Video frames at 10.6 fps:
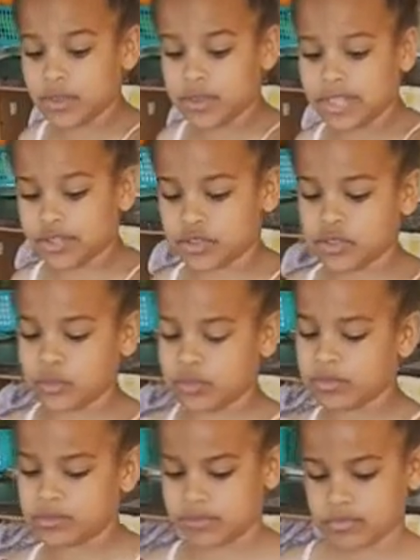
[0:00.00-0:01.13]
2
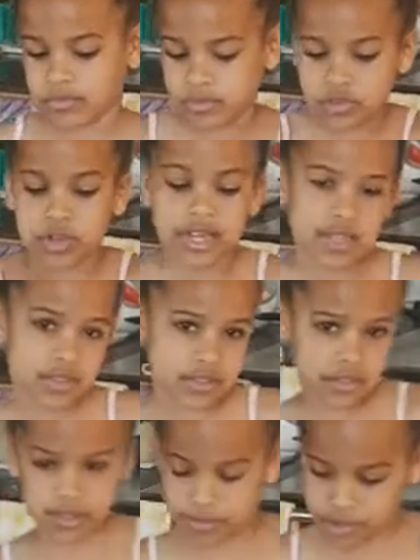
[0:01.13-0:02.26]
trays
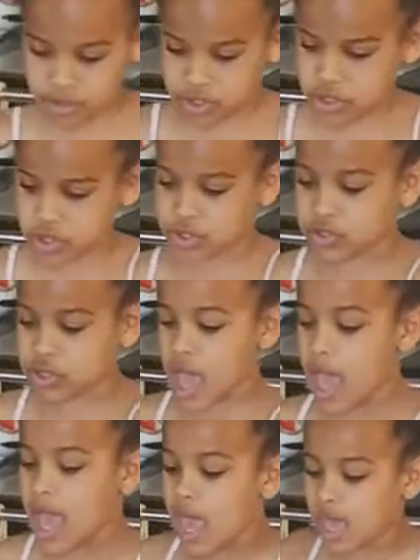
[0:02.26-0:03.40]
that I'm going to use,
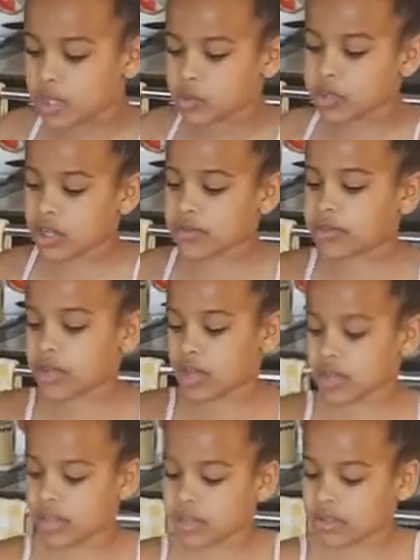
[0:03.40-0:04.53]
and what I've done
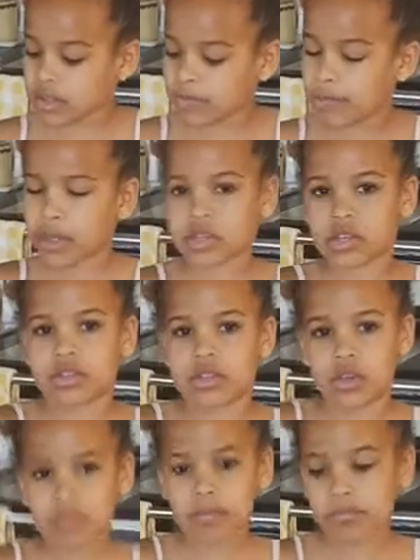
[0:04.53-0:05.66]
is I've buttered
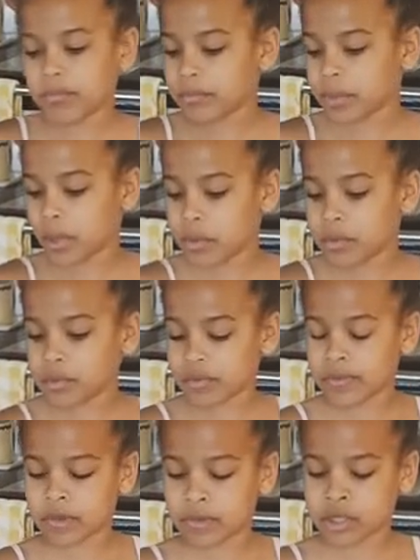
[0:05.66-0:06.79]
them both. I've
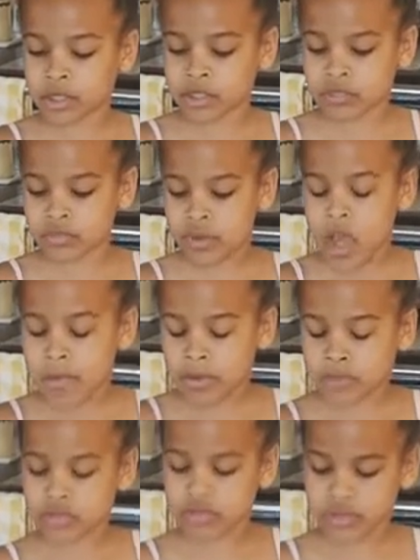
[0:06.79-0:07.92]
put
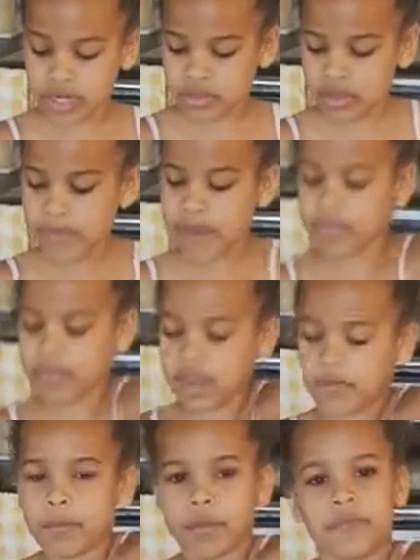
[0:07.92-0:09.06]
butter around them, and then I've
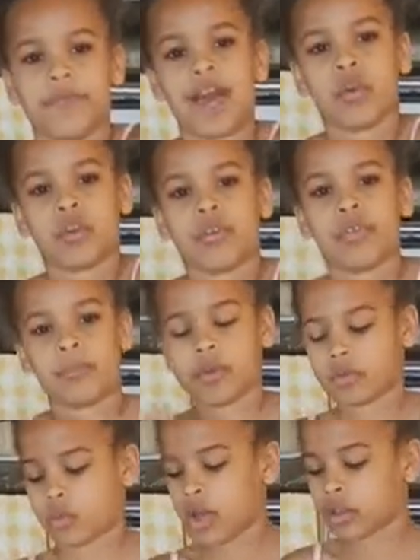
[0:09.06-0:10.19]
put flour on them as
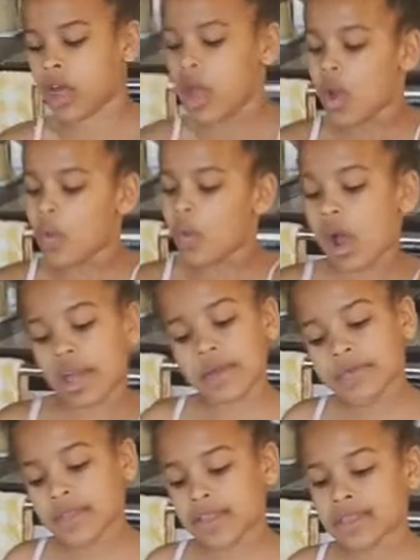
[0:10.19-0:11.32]
well. Why I've
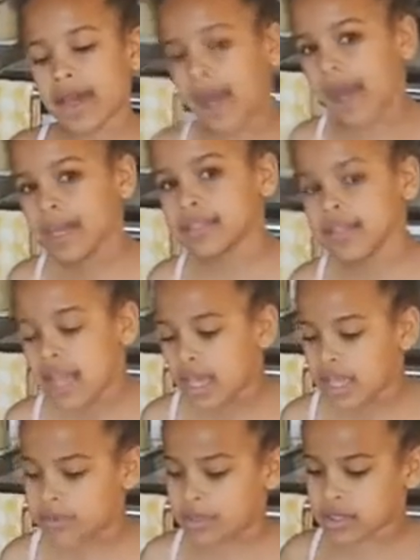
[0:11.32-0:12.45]
done that
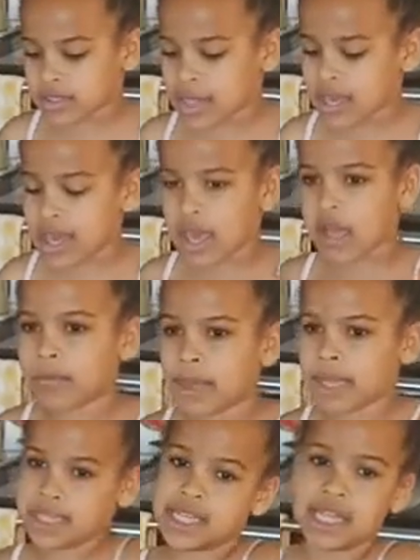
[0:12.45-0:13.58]
is because then it
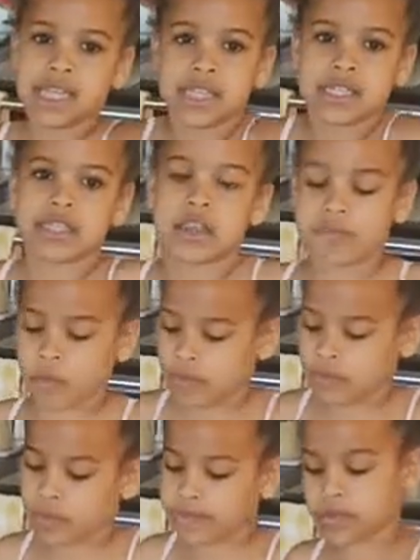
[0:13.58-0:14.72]
makes it easier for when
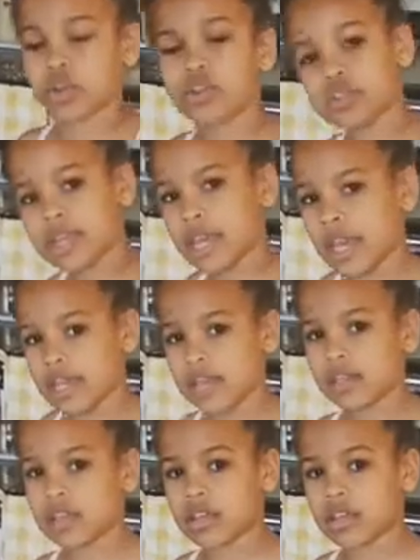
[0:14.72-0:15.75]
we've cooked the cake